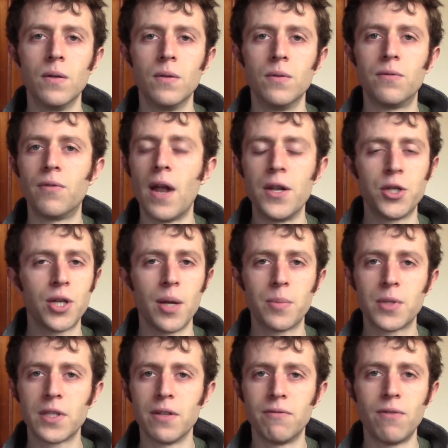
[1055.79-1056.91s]

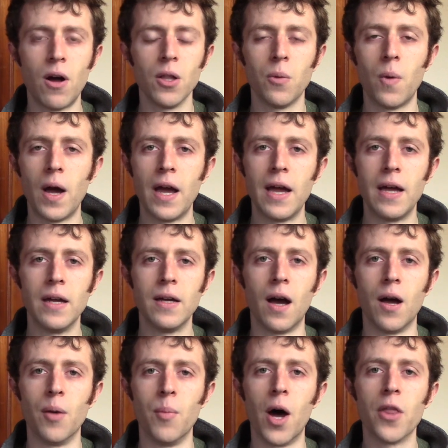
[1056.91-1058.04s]
friendships that fall away,
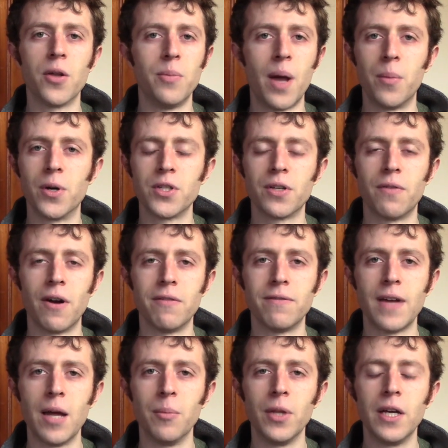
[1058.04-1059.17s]
other members of our
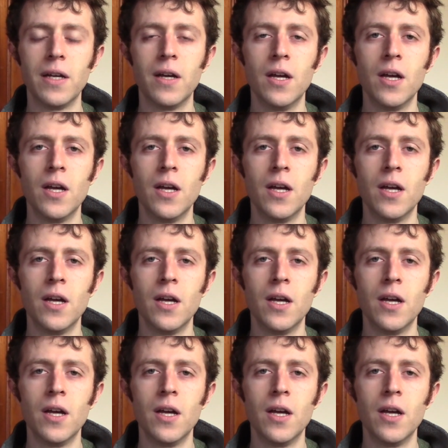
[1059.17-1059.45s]
family.